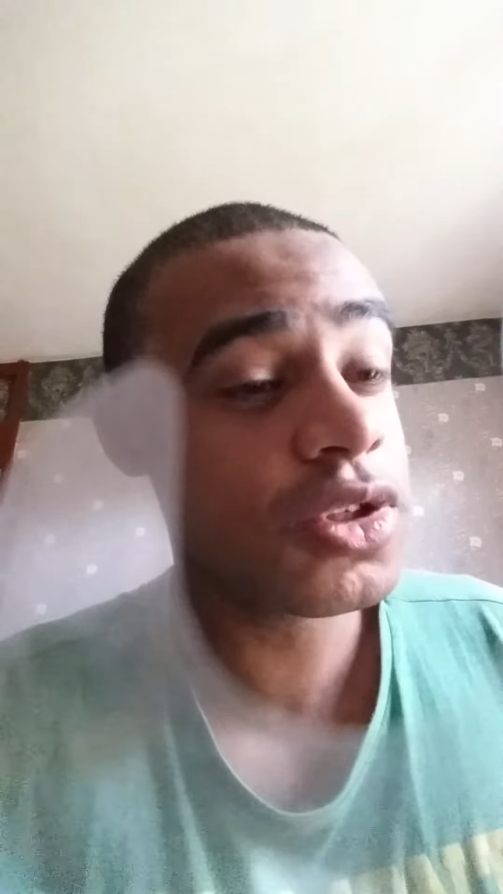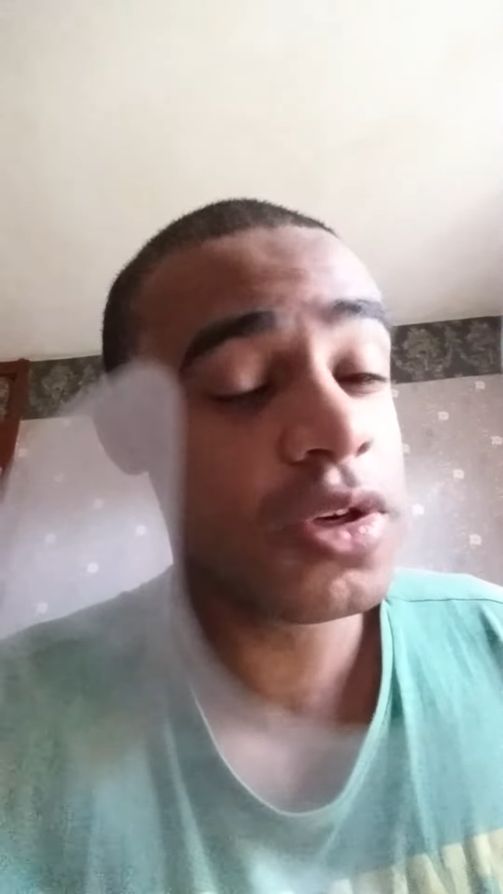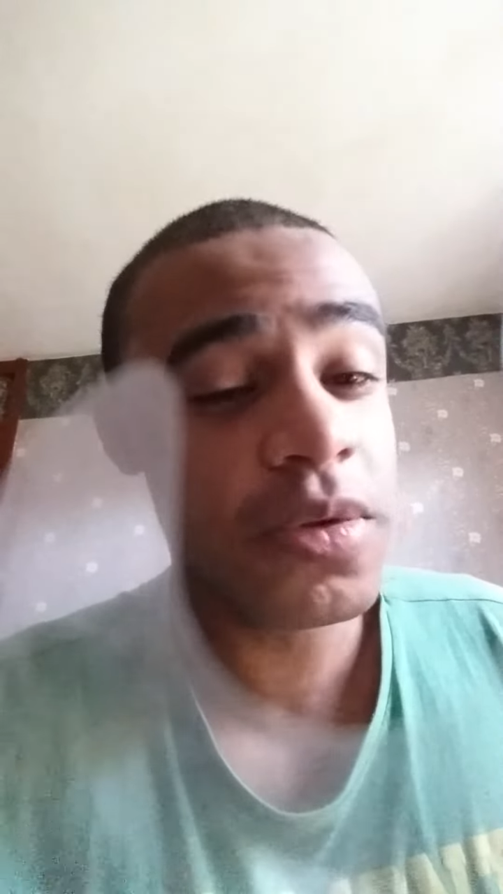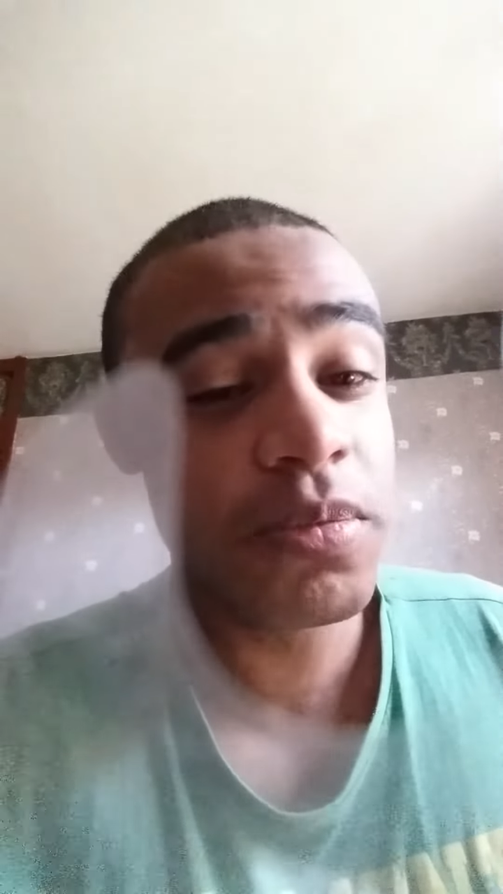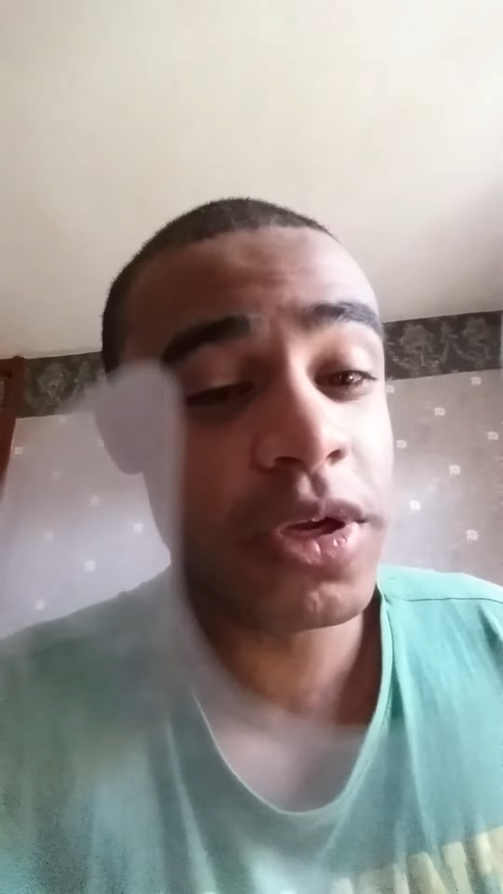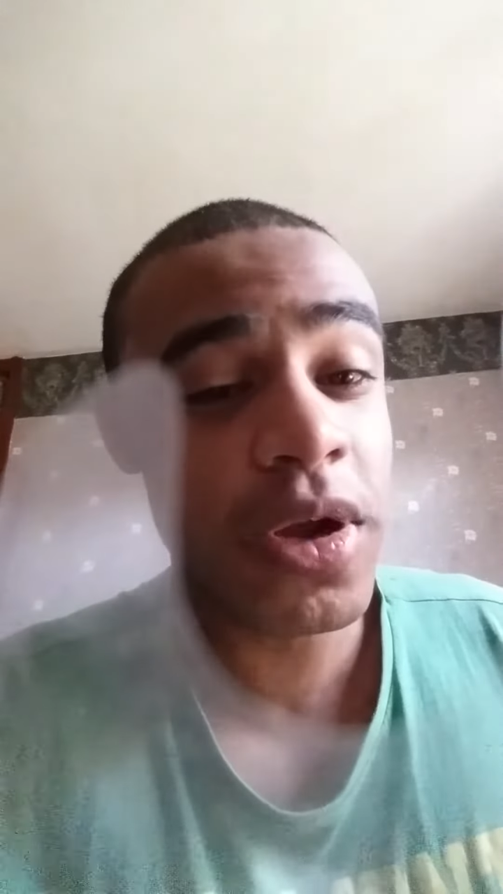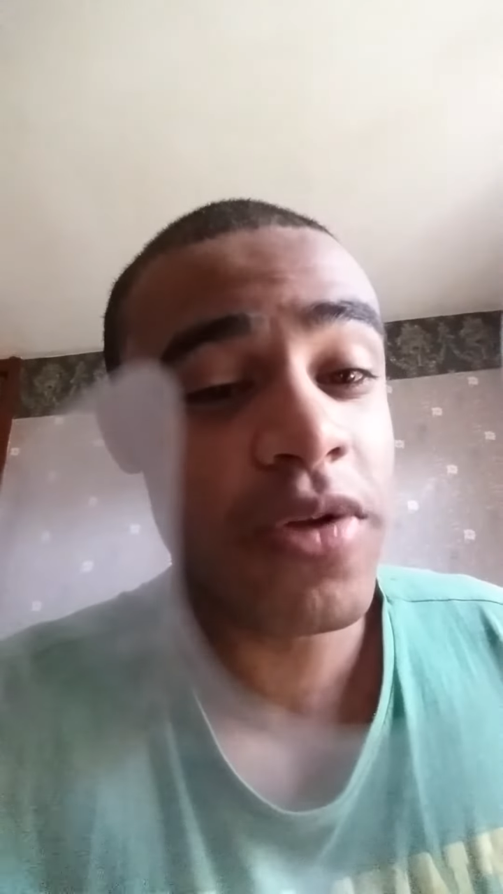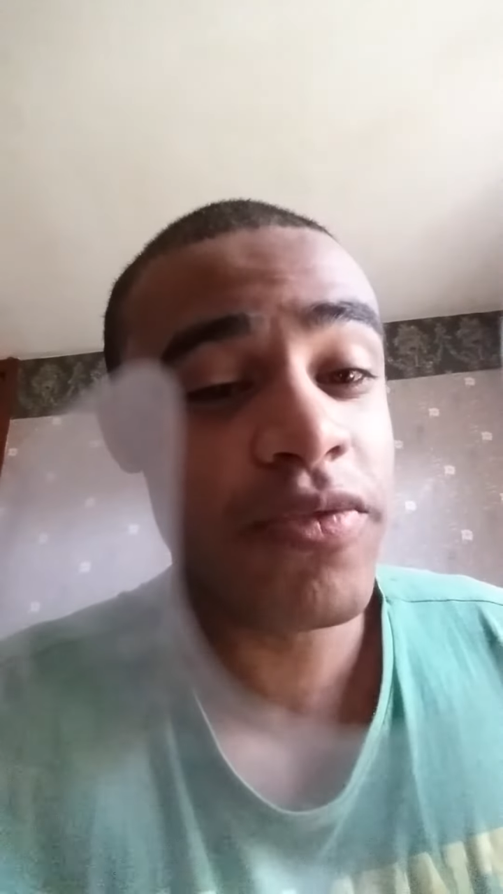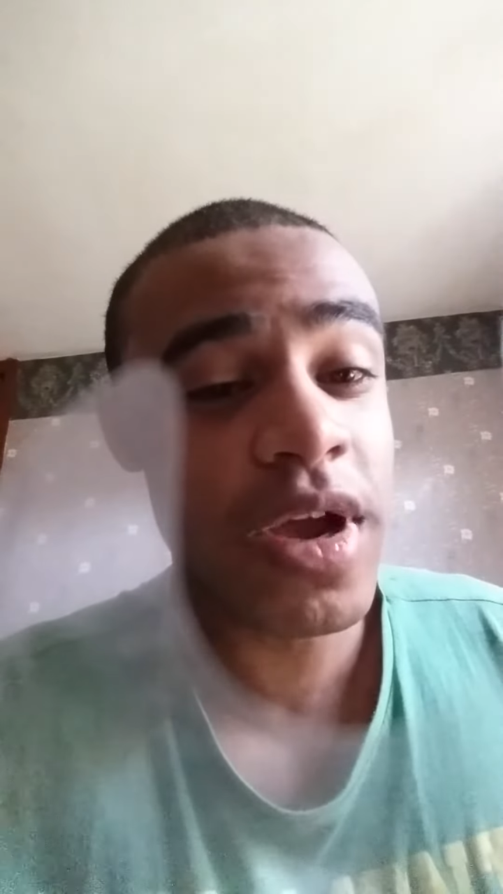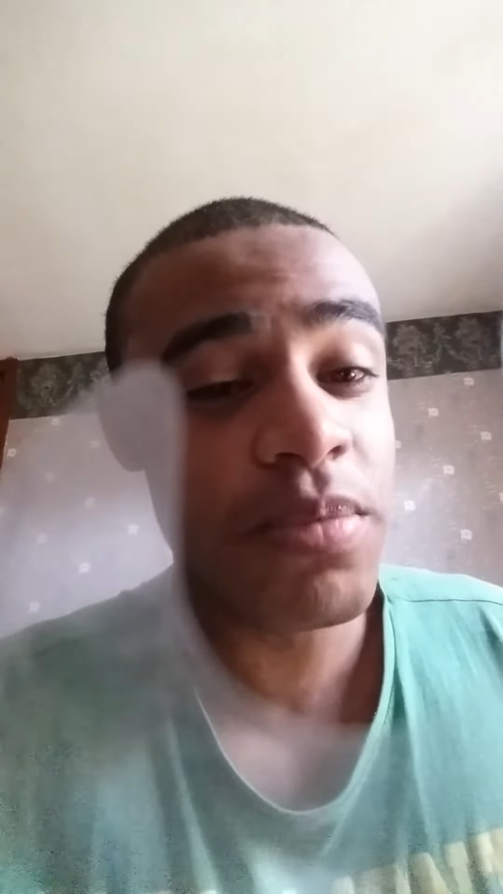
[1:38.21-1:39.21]
shouldn't be
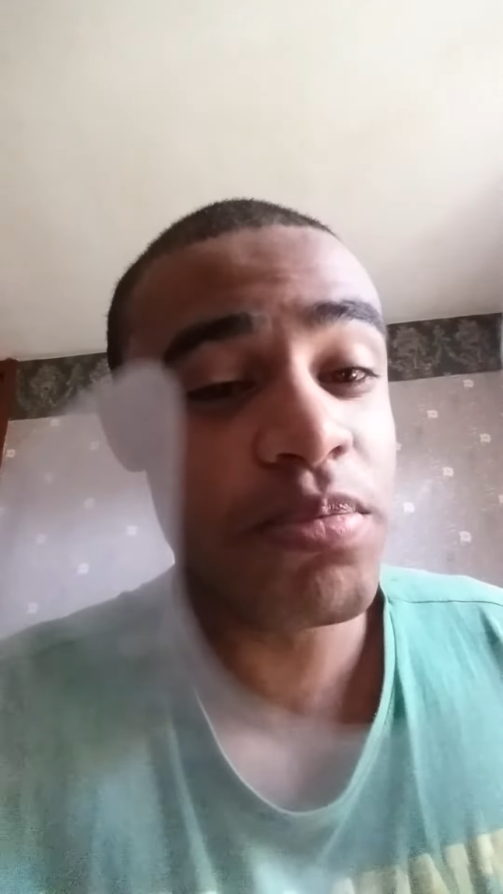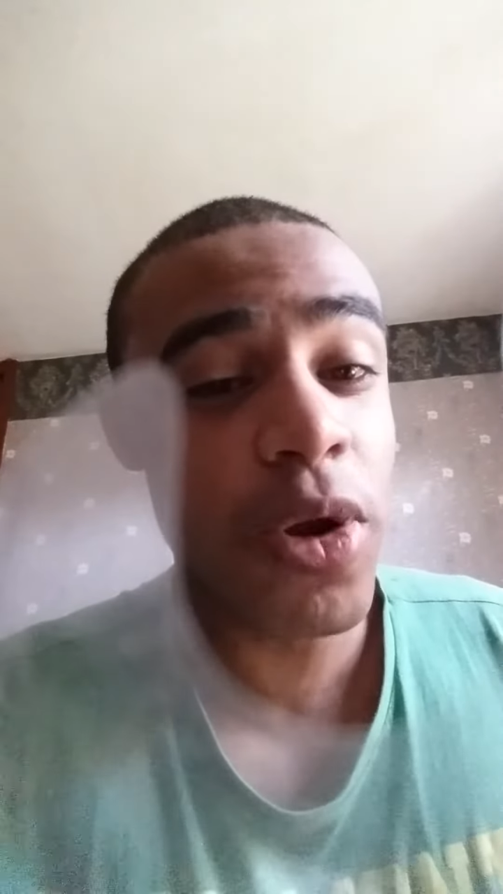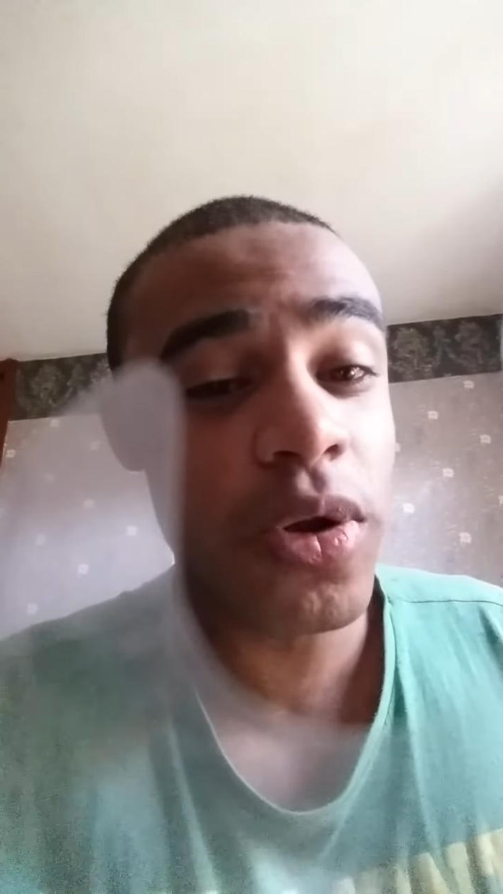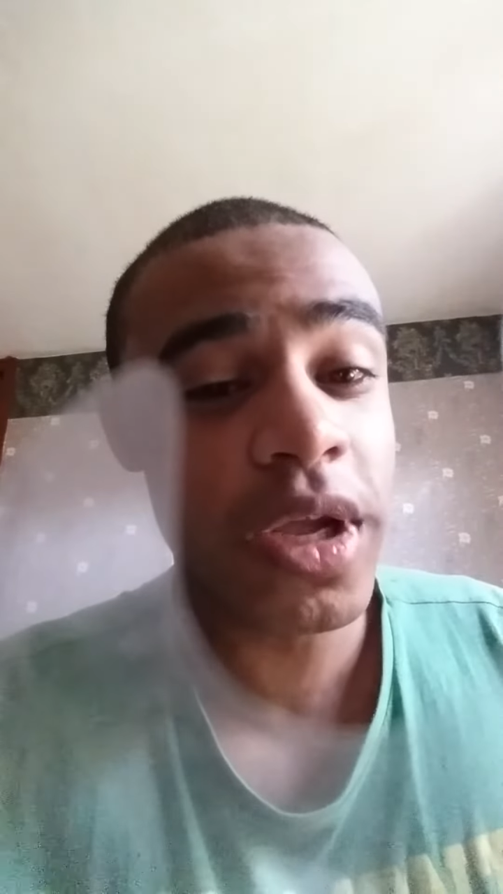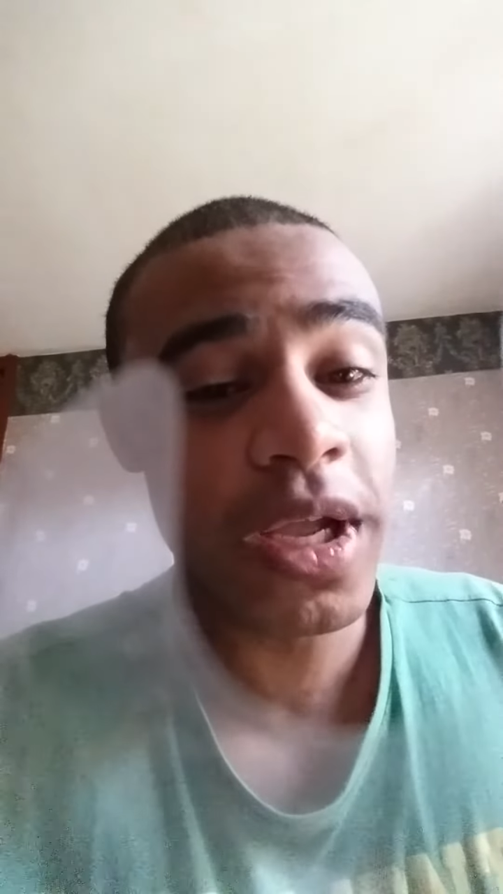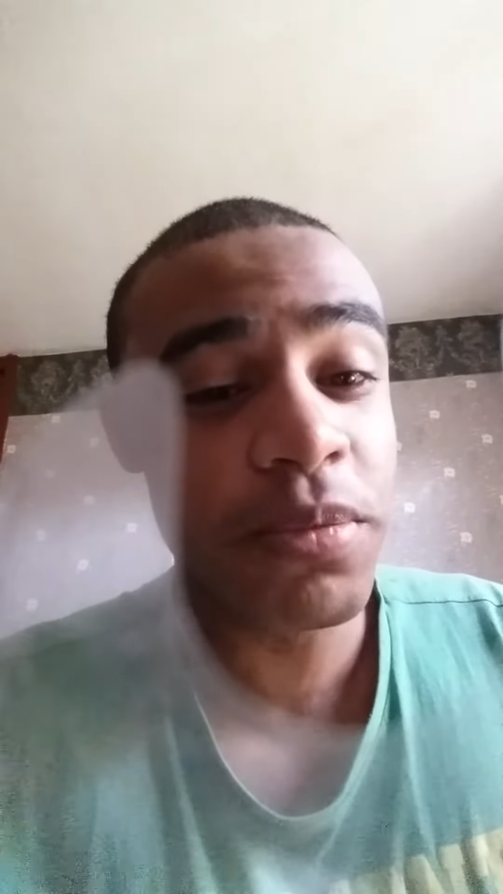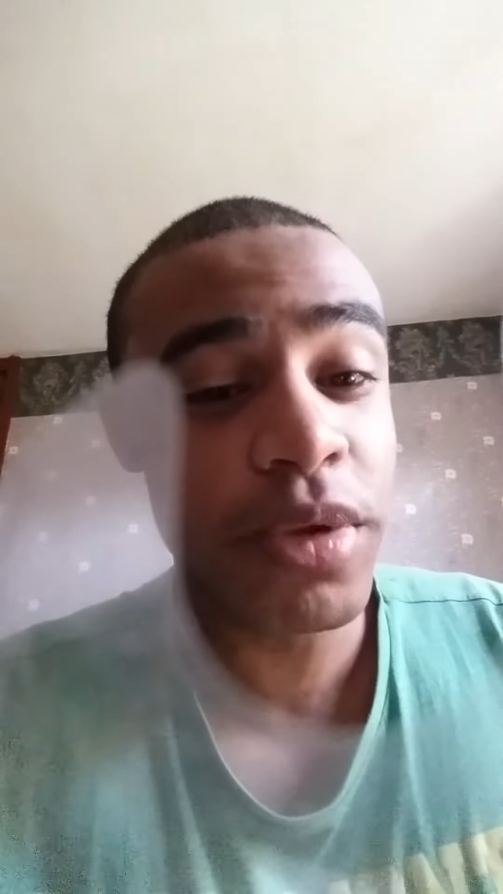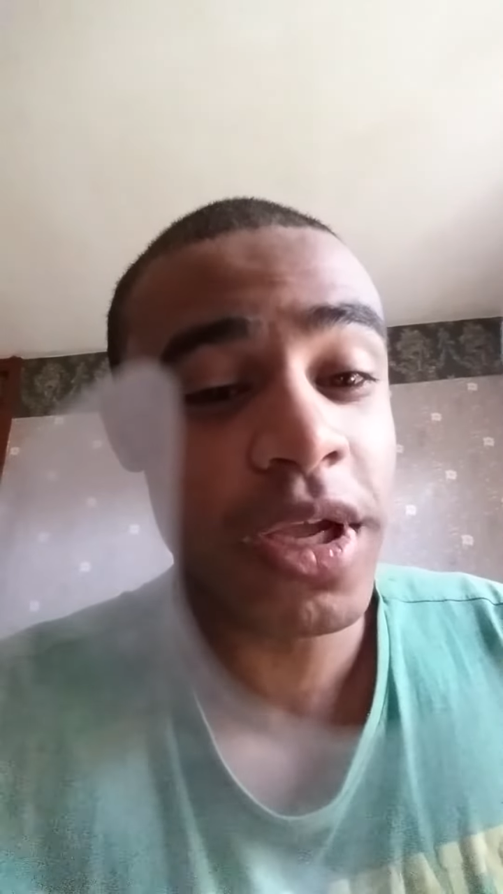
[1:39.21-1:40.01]
going around mugging